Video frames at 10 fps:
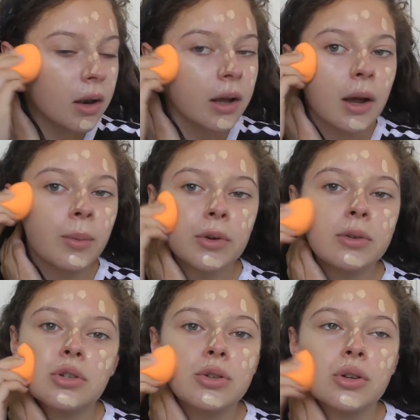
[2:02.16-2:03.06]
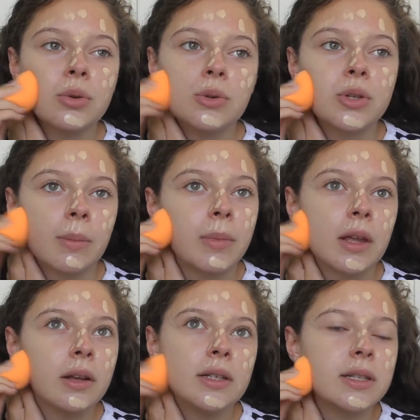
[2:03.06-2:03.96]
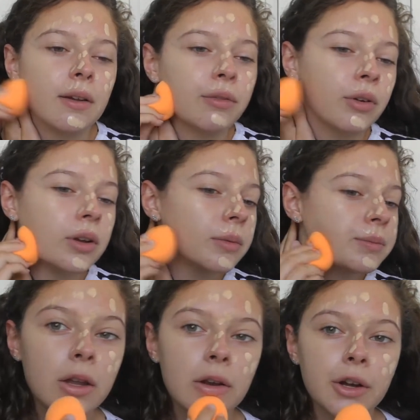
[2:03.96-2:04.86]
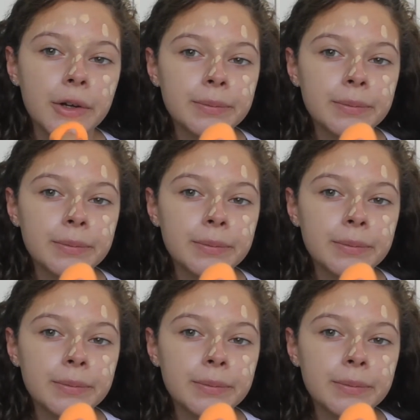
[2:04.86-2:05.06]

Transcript: Like I want to do something different, you know?